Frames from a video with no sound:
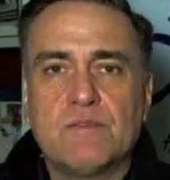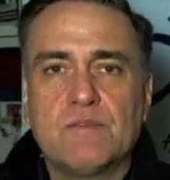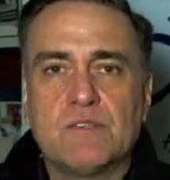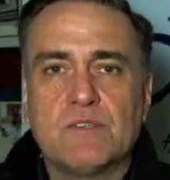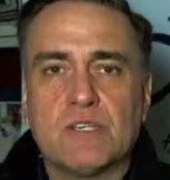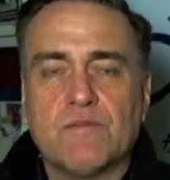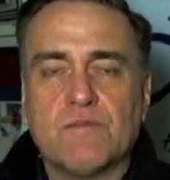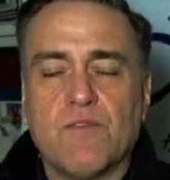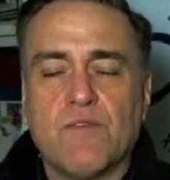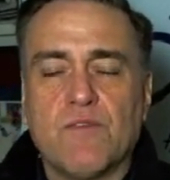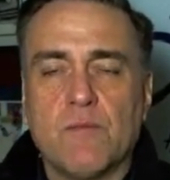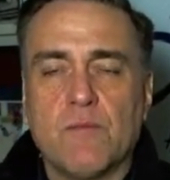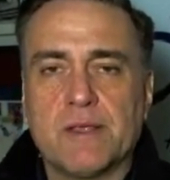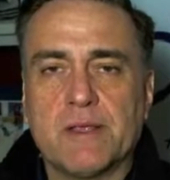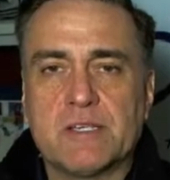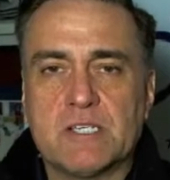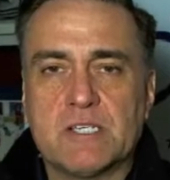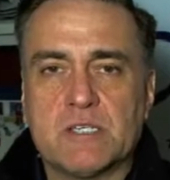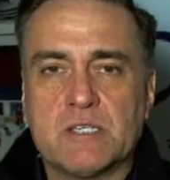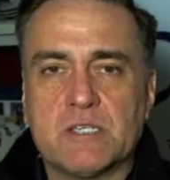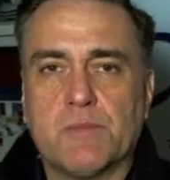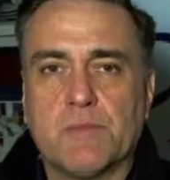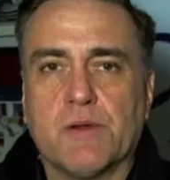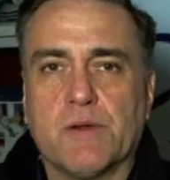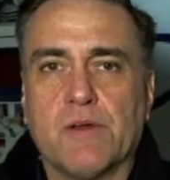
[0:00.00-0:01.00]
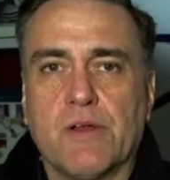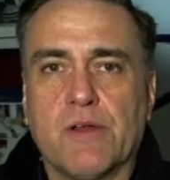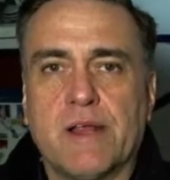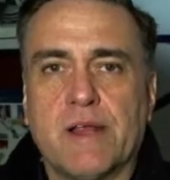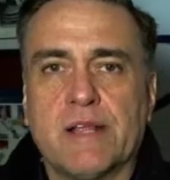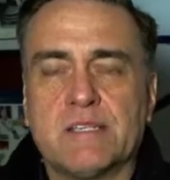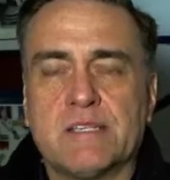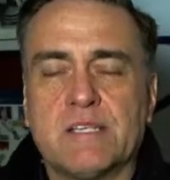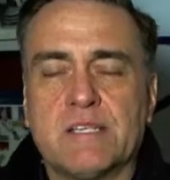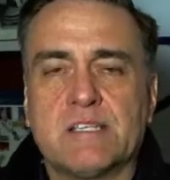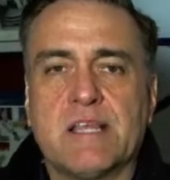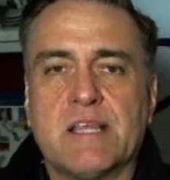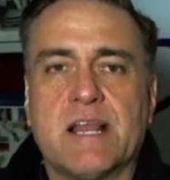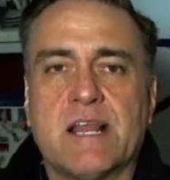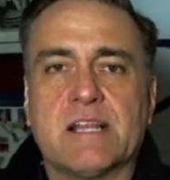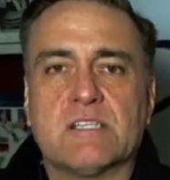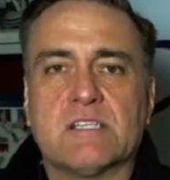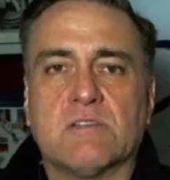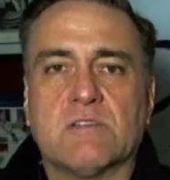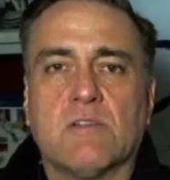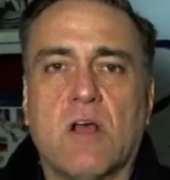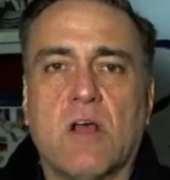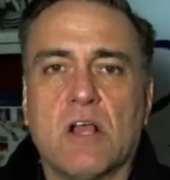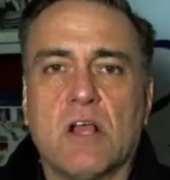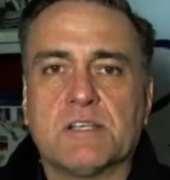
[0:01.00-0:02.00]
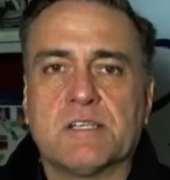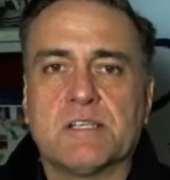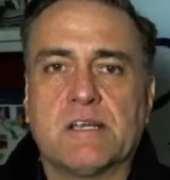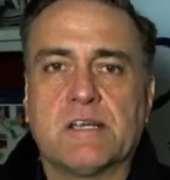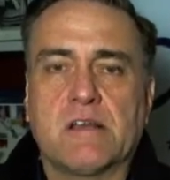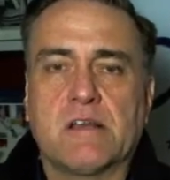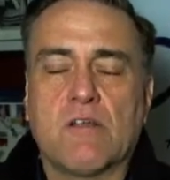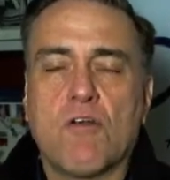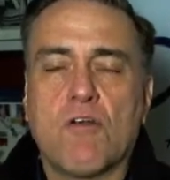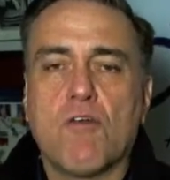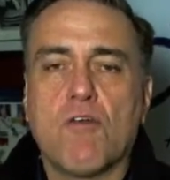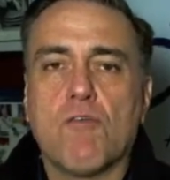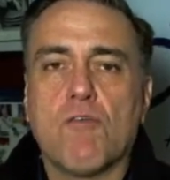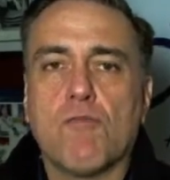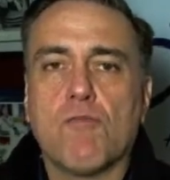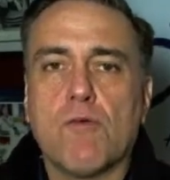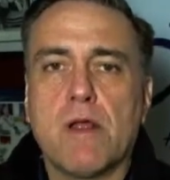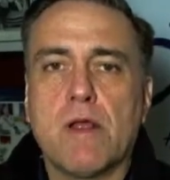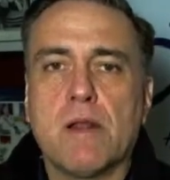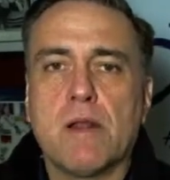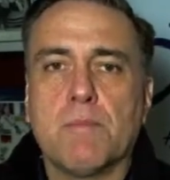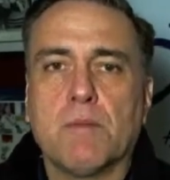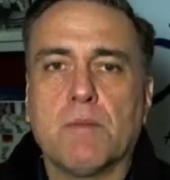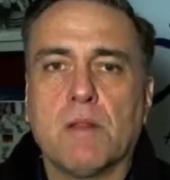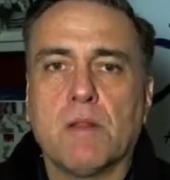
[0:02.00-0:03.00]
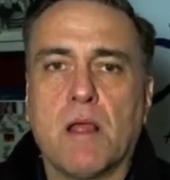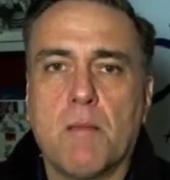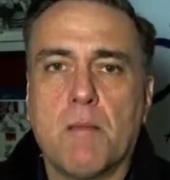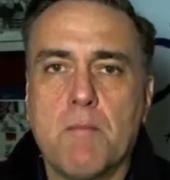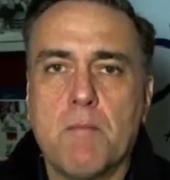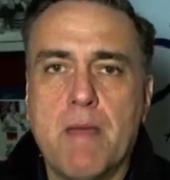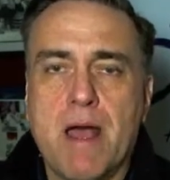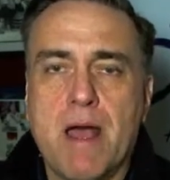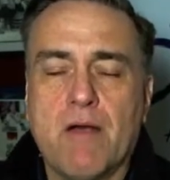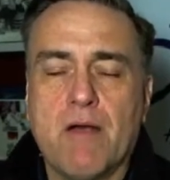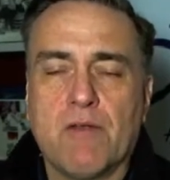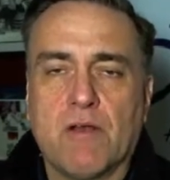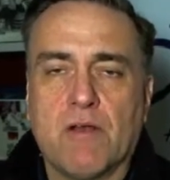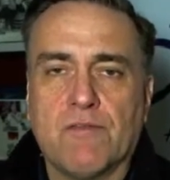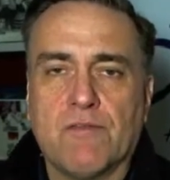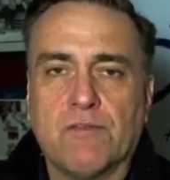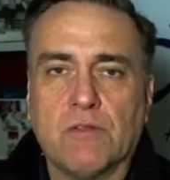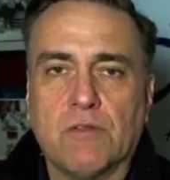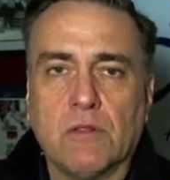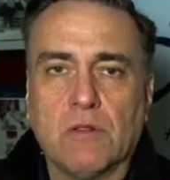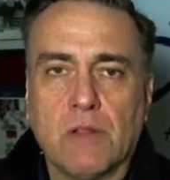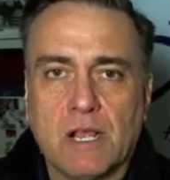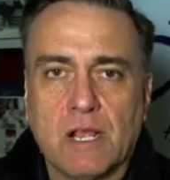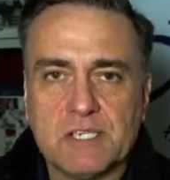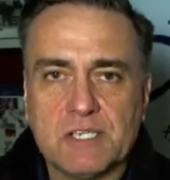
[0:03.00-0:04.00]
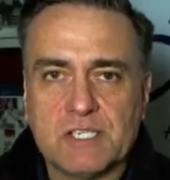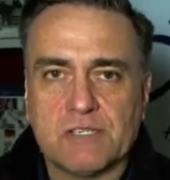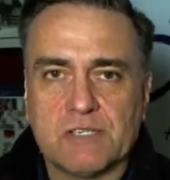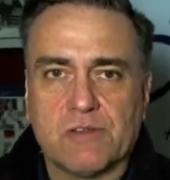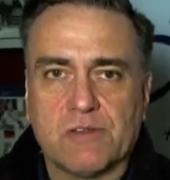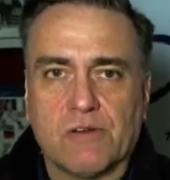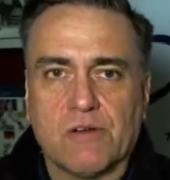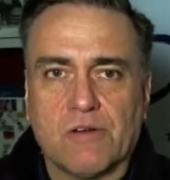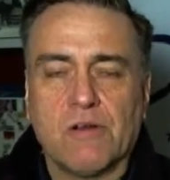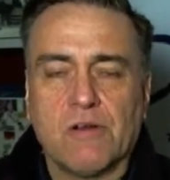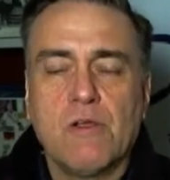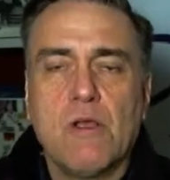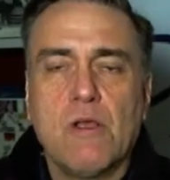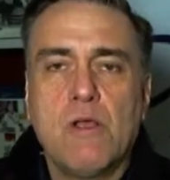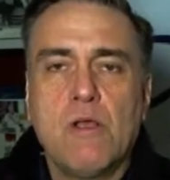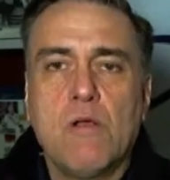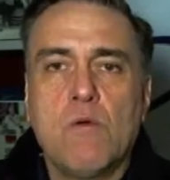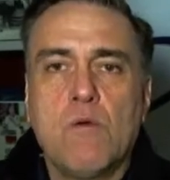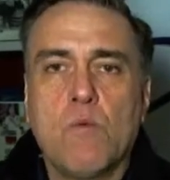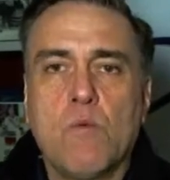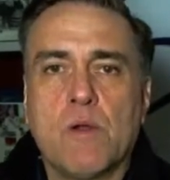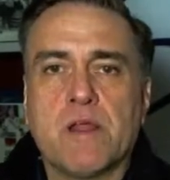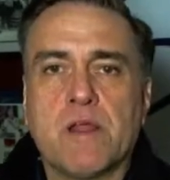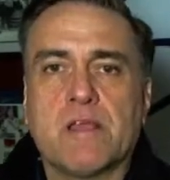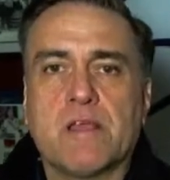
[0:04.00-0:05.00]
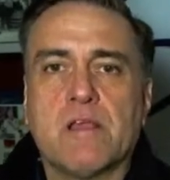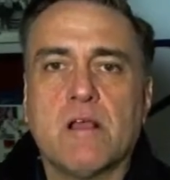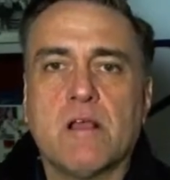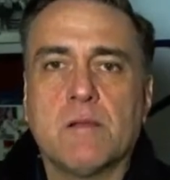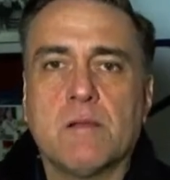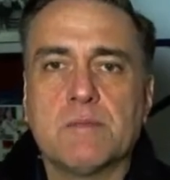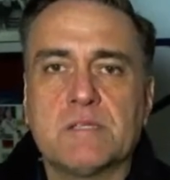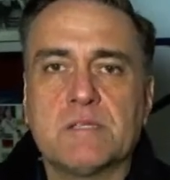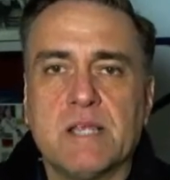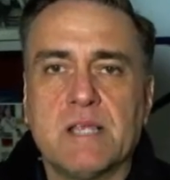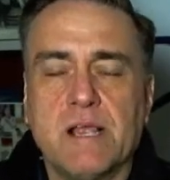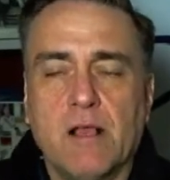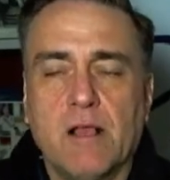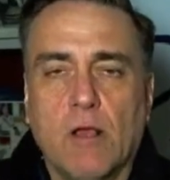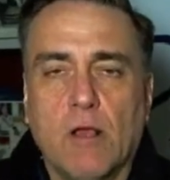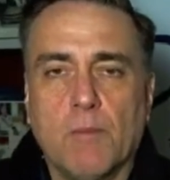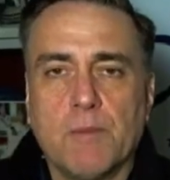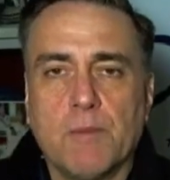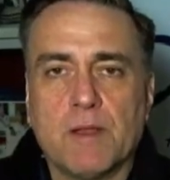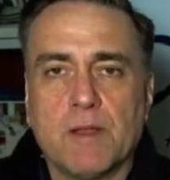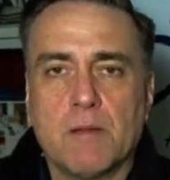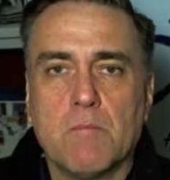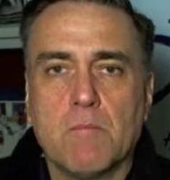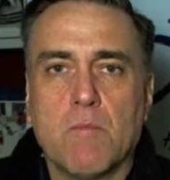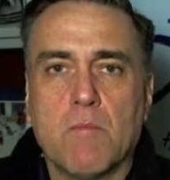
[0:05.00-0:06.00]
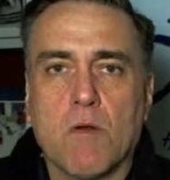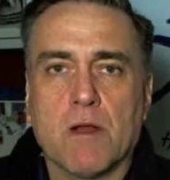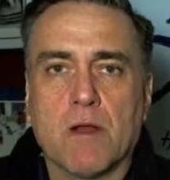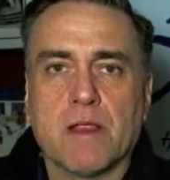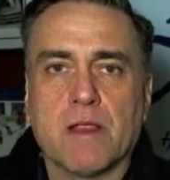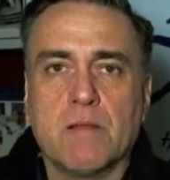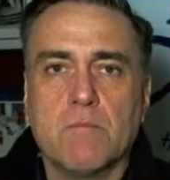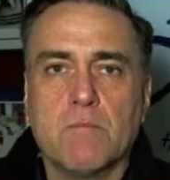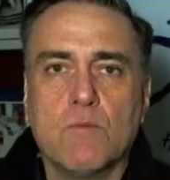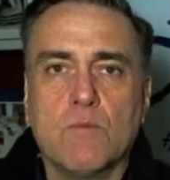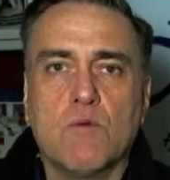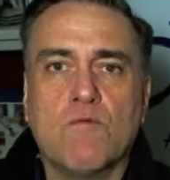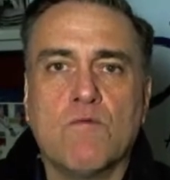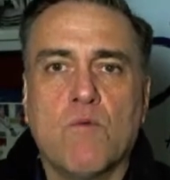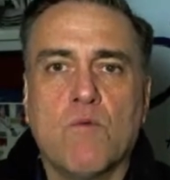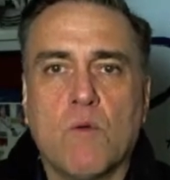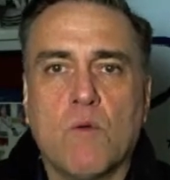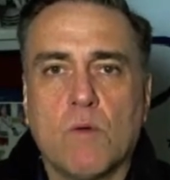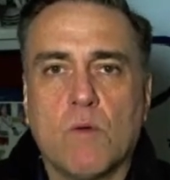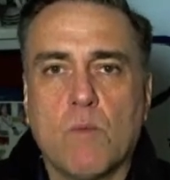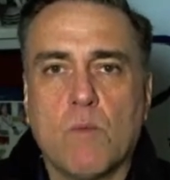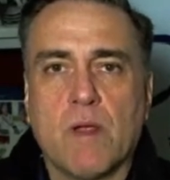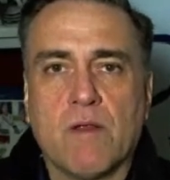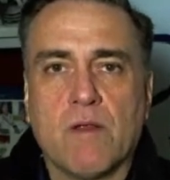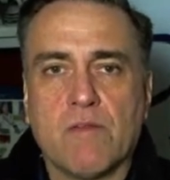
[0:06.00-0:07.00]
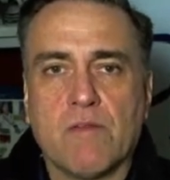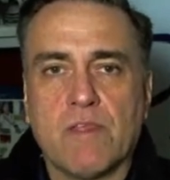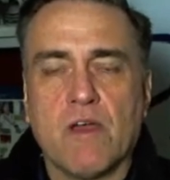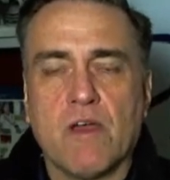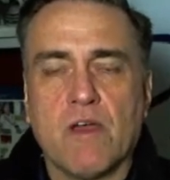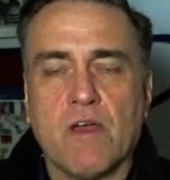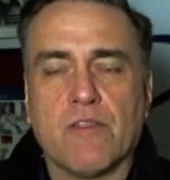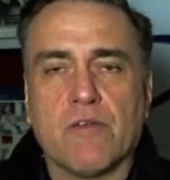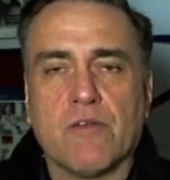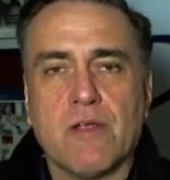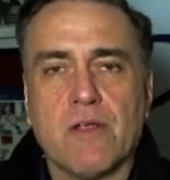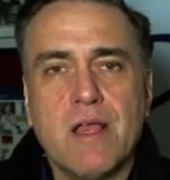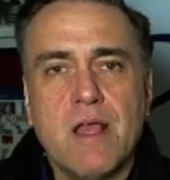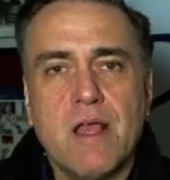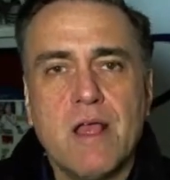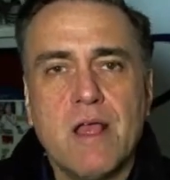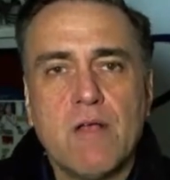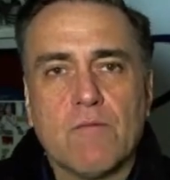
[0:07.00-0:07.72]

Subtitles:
just from experience, is that it's lost an incredible amount of luster when it comes to helping a market move one way or the other.